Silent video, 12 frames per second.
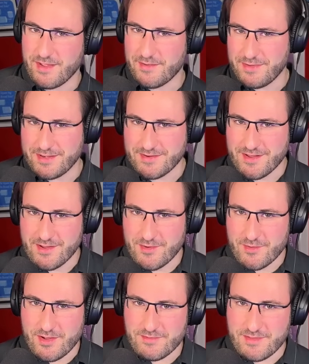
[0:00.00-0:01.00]
I mean,
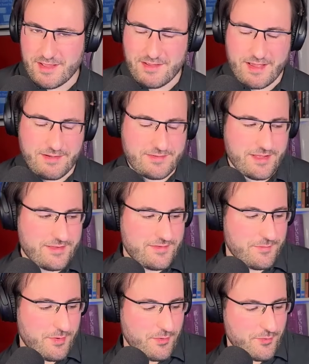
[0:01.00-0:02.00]
I'd
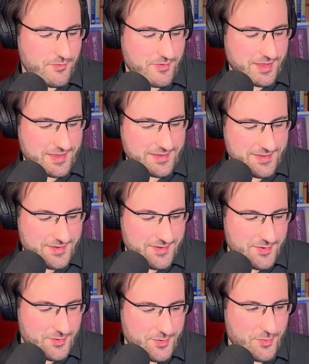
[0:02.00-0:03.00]
suppose like
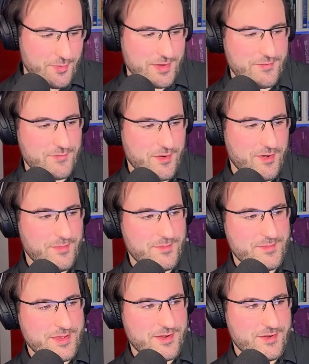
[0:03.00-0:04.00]
going from